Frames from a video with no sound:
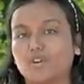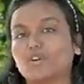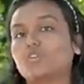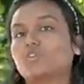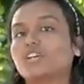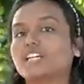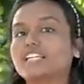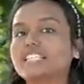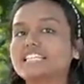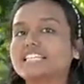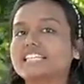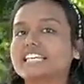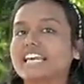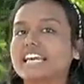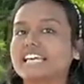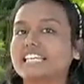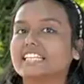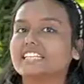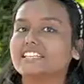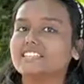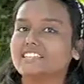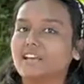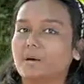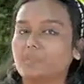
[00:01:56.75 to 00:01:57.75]
or you can say
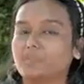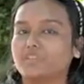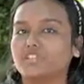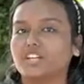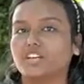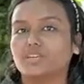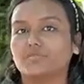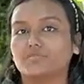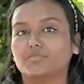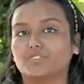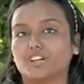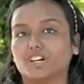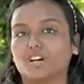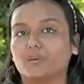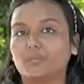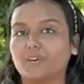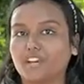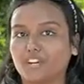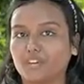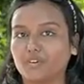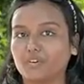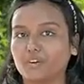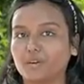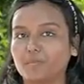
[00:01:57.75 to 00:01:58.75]
the subject verb
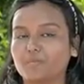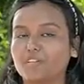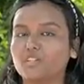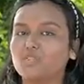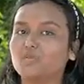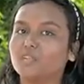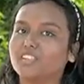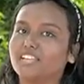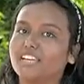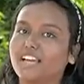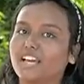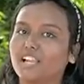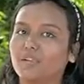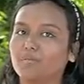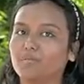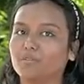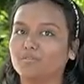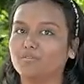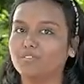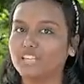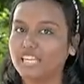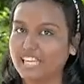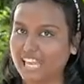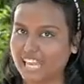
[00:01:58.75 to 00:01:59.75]
agreement with the help
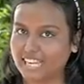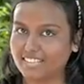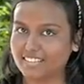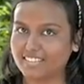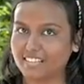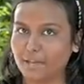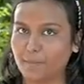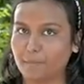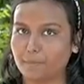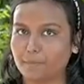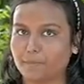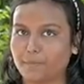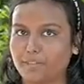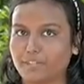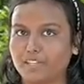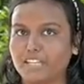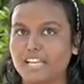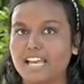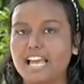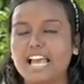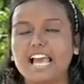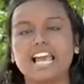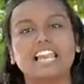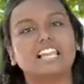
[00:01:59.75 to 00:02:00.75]
of an example.
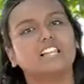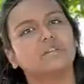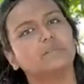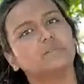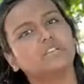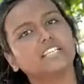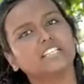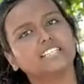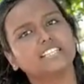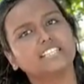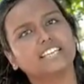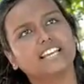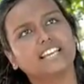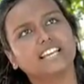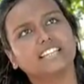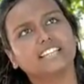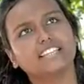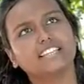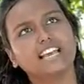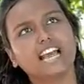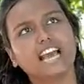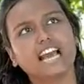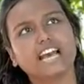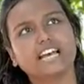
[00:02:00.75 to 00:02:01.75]
Let me state
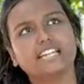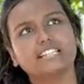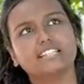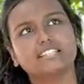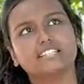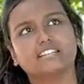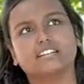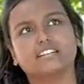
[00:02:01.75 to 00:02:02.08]
that